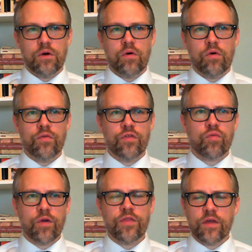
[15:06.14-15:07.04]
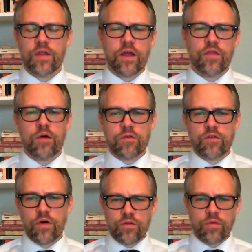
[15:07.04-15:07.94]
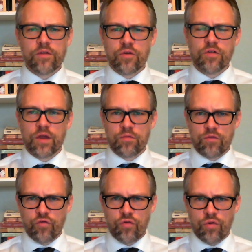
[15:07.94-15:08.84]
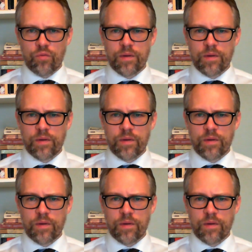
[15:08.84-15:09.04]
Or this one thing that I thought was false, well, it turns out it was true.